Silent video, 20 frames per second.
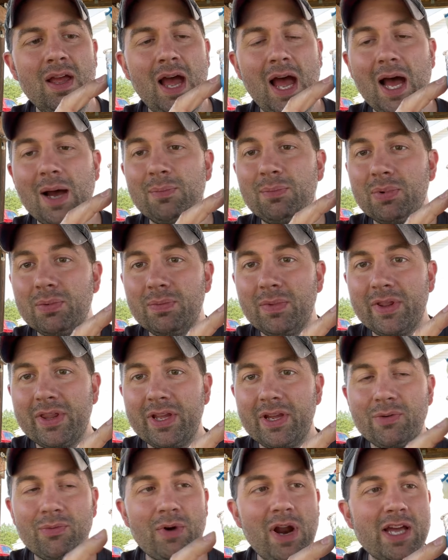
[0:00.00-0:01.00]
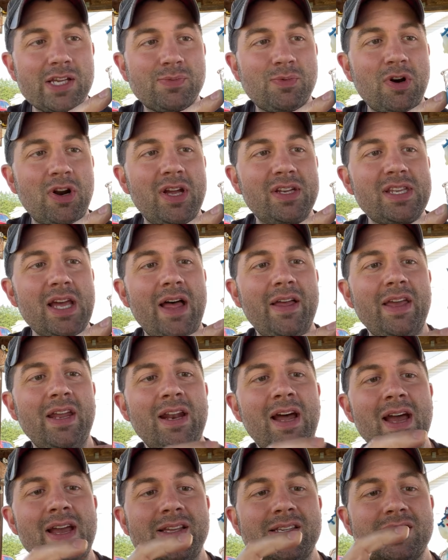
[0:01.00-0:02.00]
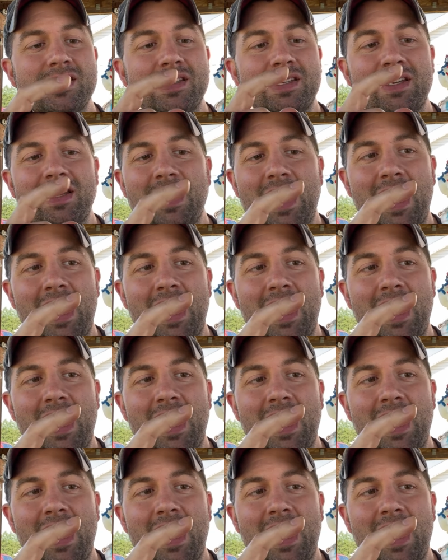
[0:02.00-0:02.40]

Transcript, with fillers: uh, the raspberry Italian ice,